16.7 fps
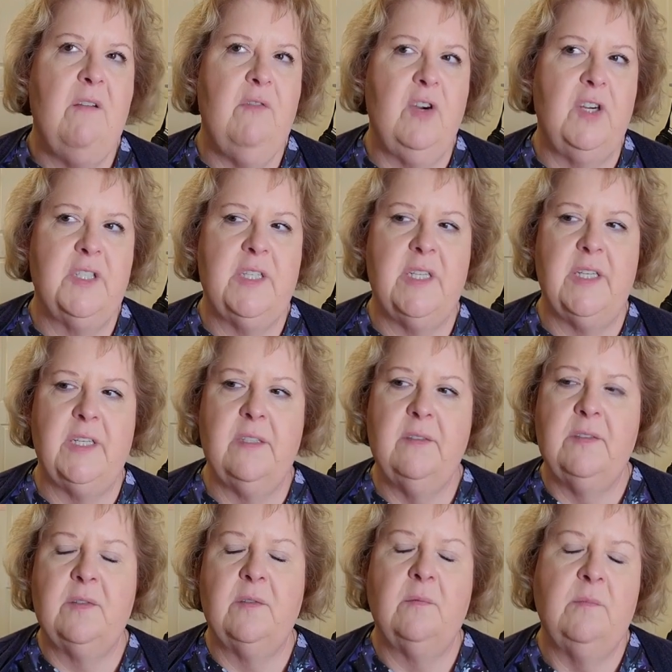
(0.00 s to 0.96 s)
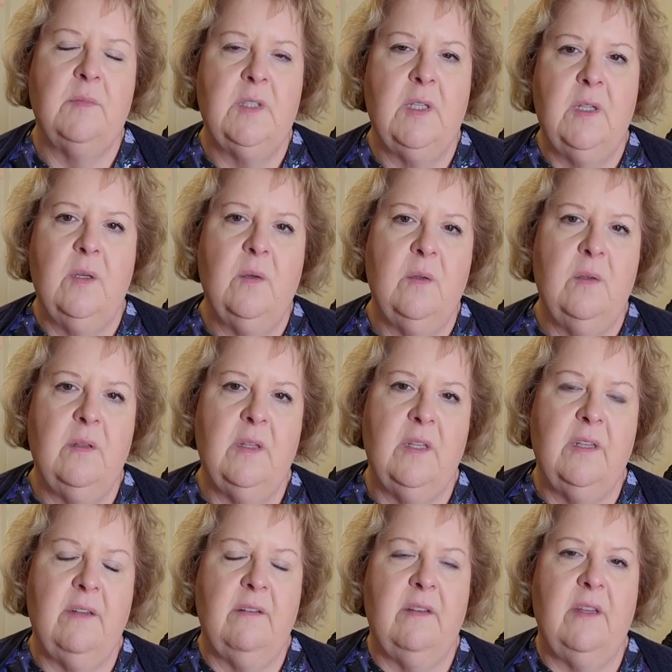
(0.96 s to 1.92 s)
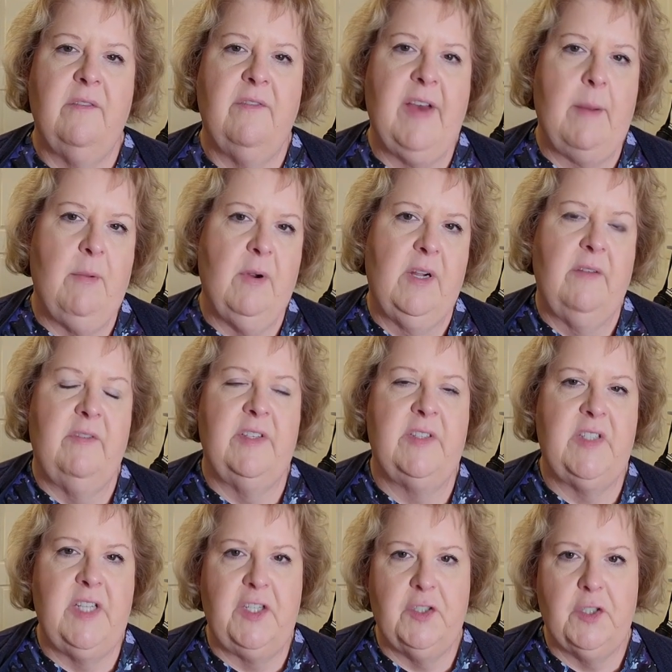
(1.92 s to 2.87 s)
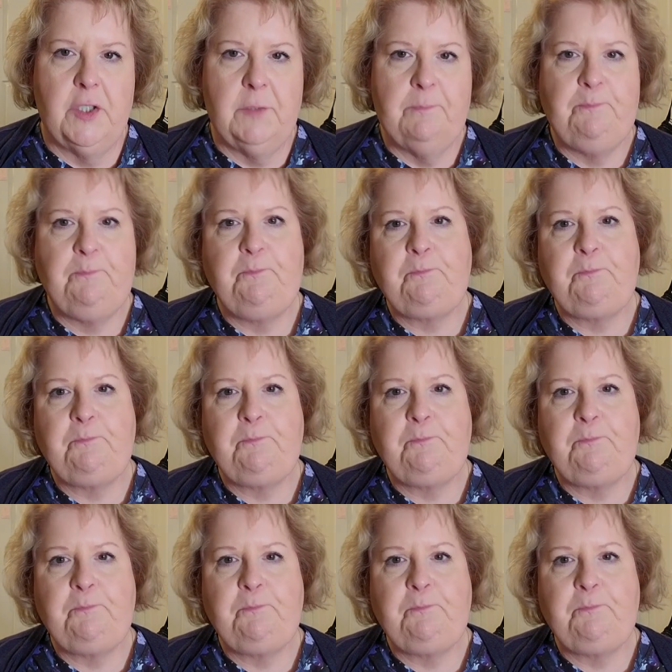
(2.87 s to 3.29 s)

versus the fabric of this t-shirt.